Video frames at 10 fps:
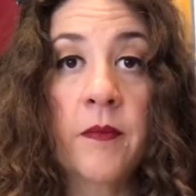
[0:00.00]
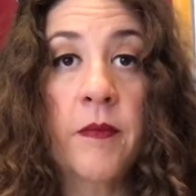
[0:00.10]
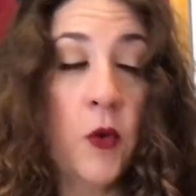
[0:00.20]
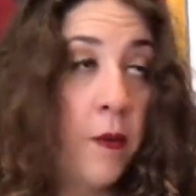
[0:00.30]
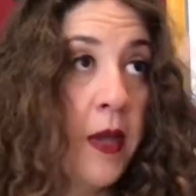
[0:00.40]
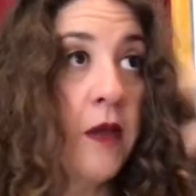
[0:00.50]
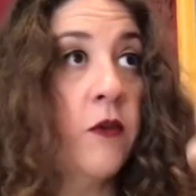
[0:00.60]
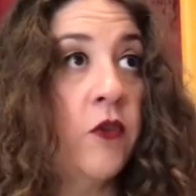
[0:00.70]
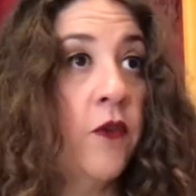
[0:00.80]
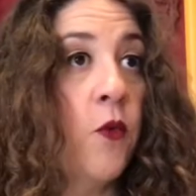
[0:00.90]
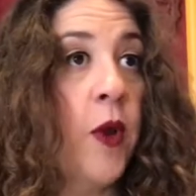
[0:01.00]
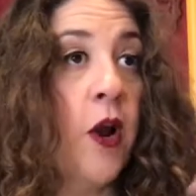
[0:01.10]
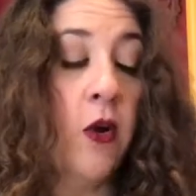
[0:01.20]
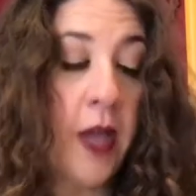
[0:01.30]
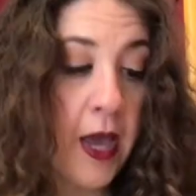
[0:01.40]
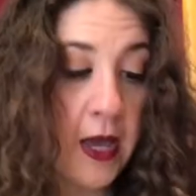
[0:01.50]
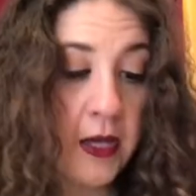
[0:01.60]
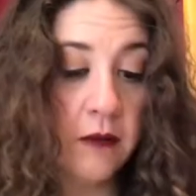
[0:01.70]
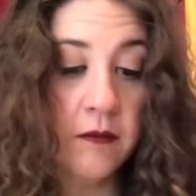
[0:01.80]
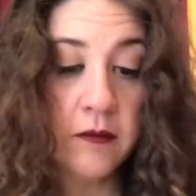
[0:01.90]
Make yourself aware,
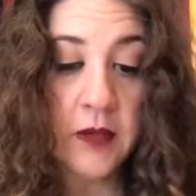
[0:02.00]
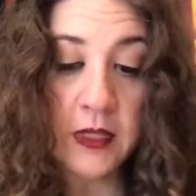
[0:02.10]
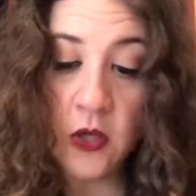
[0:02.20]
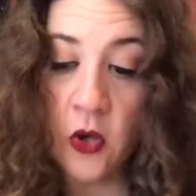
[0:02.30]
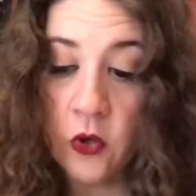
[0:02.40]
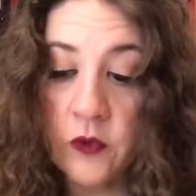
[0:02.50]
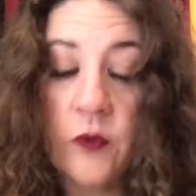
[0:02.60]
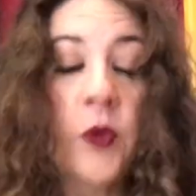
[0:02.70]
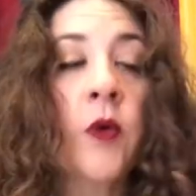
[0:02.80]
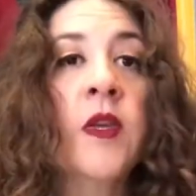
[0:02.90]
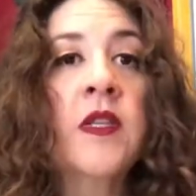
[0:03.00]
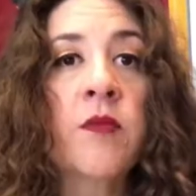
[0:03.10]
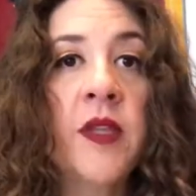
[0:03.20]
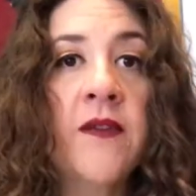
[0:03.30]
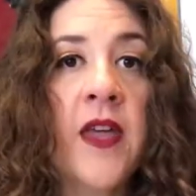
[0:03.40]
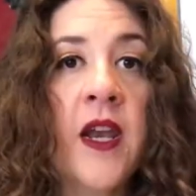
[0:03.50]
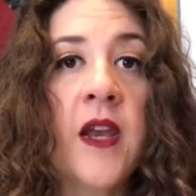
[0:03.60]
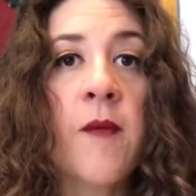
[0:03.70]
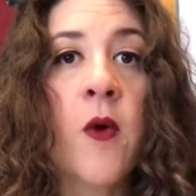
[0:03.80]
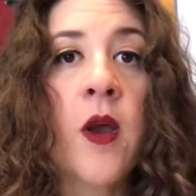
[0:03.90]
okay, that's old. We don't need to believe that
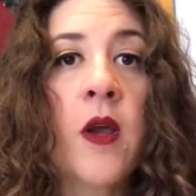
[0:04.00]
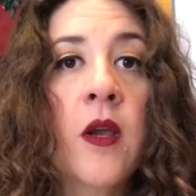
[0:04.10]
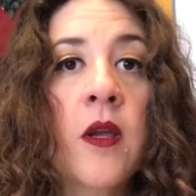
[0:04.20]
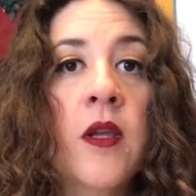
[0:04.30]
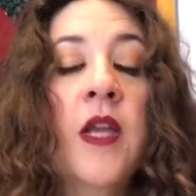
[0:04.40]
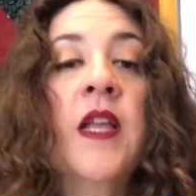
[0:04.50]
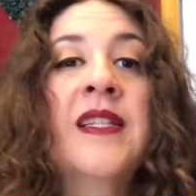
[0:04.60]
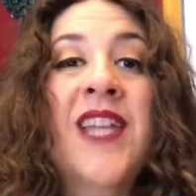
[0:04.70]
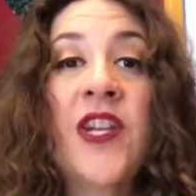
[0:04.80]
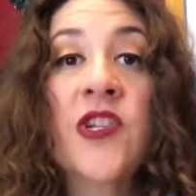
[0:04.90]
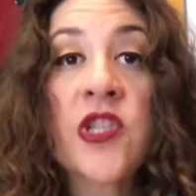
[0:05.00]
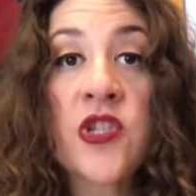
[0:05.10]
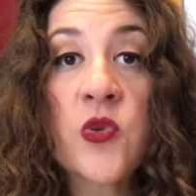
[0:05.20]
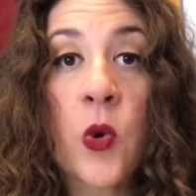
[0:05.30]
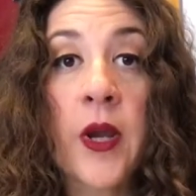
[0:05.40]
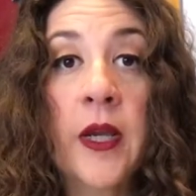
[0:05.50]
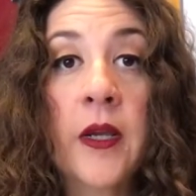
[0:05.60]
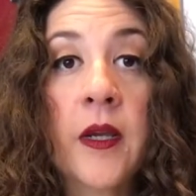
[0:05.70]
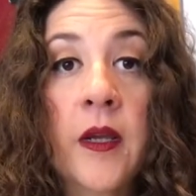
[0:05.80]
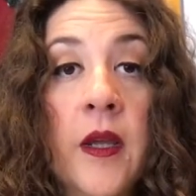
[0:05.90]
anymore. And change the story,
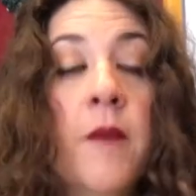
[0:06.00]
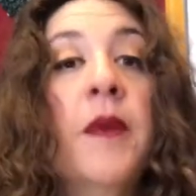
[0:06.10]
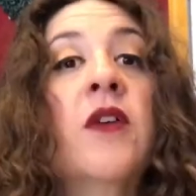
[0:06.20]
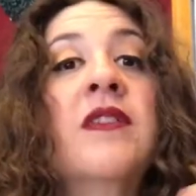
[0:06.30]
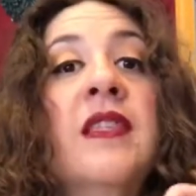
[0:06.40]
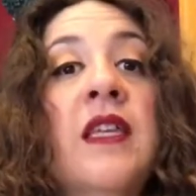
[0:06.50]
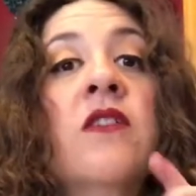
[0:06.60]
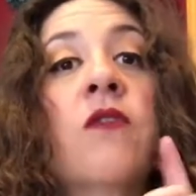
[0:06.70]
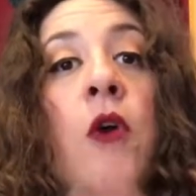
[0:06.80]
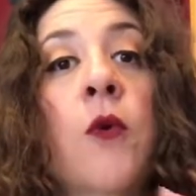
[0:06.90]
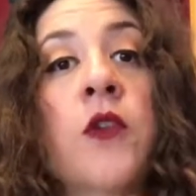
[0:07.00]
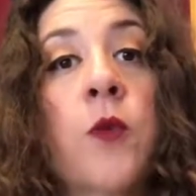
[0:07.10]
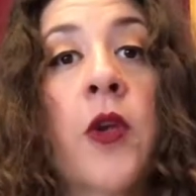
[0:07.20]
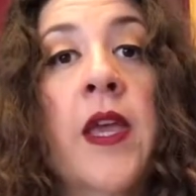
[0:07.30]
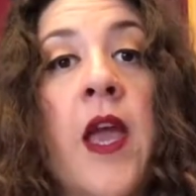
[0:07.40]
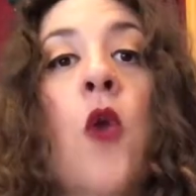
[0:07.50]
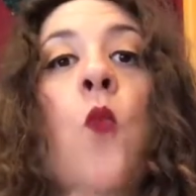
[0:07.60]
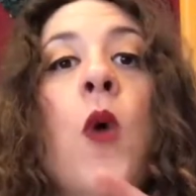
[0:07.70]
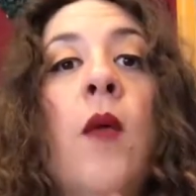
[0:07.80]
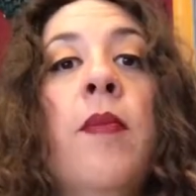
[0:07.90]
because things are always working
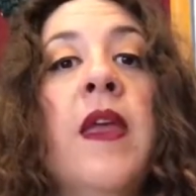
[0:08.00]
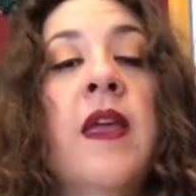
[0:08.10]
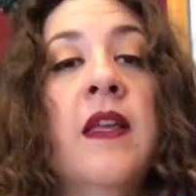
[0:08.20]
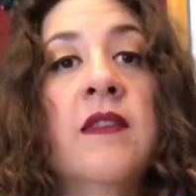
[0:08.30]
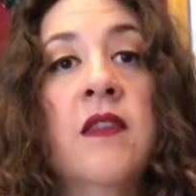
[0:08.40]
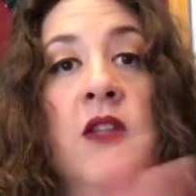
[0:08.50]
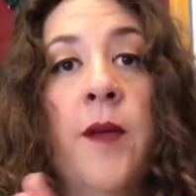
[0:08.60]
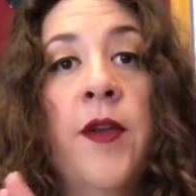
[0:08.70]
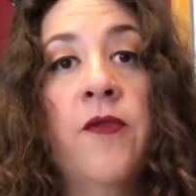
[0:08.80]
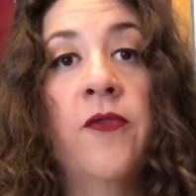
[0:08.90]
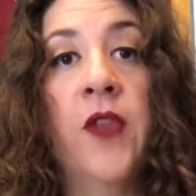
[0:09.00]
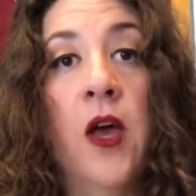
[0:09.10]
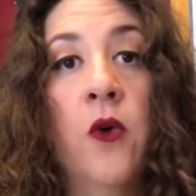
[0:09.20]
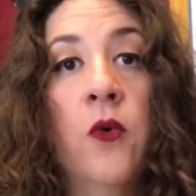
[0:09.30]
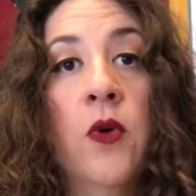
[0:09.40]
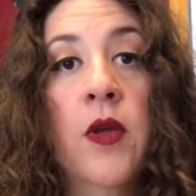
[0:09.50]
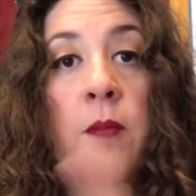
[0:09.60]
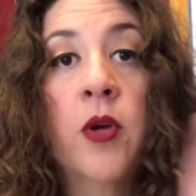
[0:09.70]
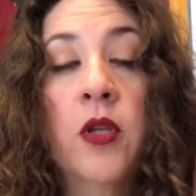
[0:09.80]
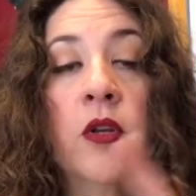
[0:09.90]
out. Well-being is the dominant flow.
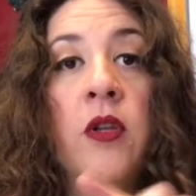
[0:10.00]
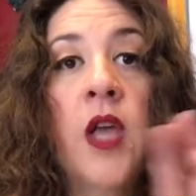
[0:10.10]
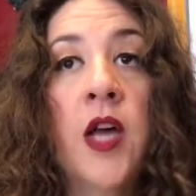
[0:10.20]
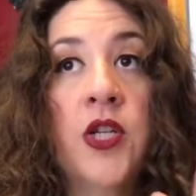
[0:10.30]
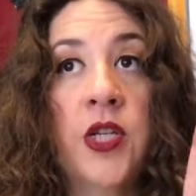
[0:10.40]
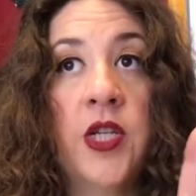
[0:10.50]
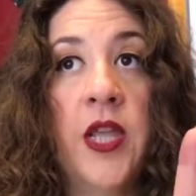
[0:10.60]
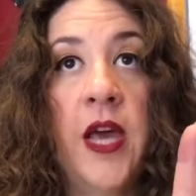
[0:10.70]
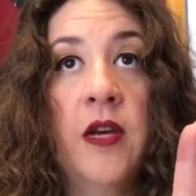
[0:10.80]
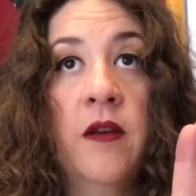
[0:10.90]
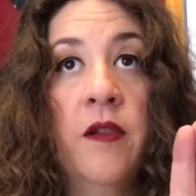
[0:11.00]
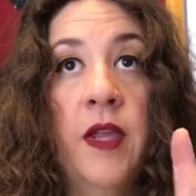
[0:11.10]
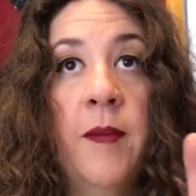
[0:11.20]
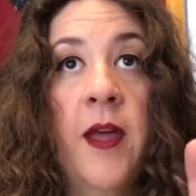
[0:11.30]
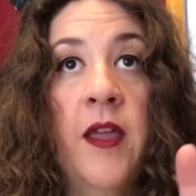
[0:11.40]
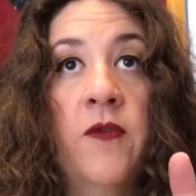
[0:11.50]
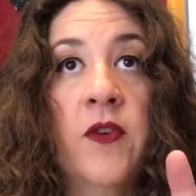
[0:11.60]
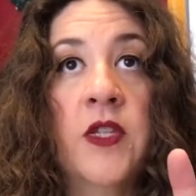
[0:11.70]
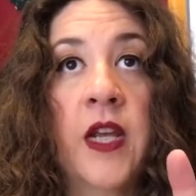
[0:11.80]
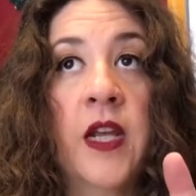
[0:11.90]
Put a little logic to that. Think about that
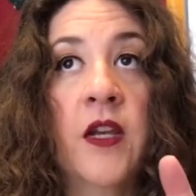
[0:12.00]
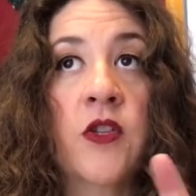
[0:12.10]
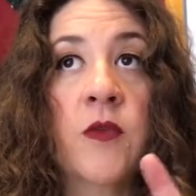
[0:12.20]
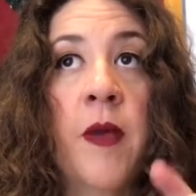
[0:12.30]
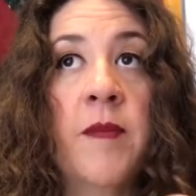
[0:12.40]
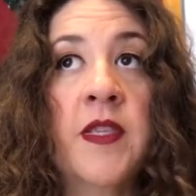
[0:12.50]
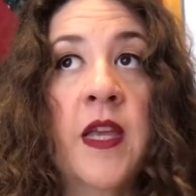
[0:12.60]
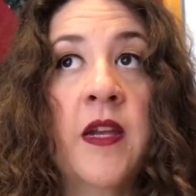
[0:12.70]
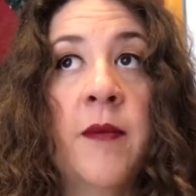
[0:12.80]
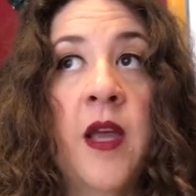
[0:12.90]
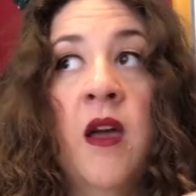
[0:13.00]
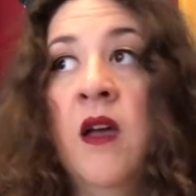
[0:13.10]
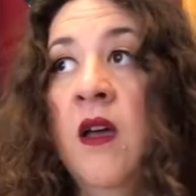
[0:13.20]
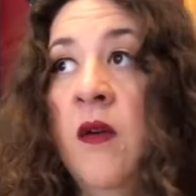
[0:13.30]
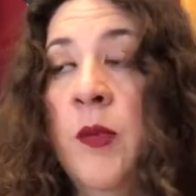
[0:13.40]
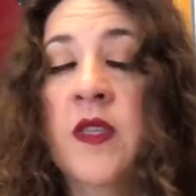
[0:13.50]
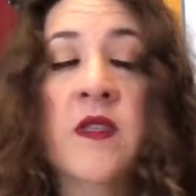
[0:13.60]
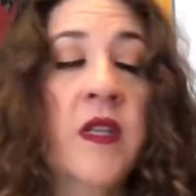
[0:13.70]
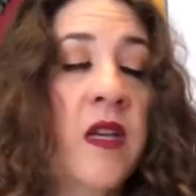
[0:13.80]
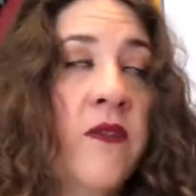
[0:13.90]
for a second, because you might be saying to me, oh, but the
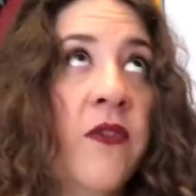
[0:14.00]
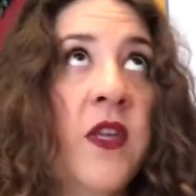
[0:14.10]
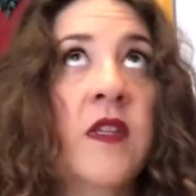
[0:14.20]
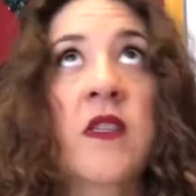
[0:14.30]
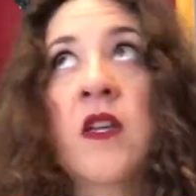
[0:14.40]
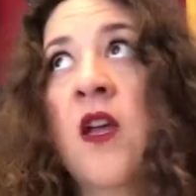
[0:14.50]
state of things in the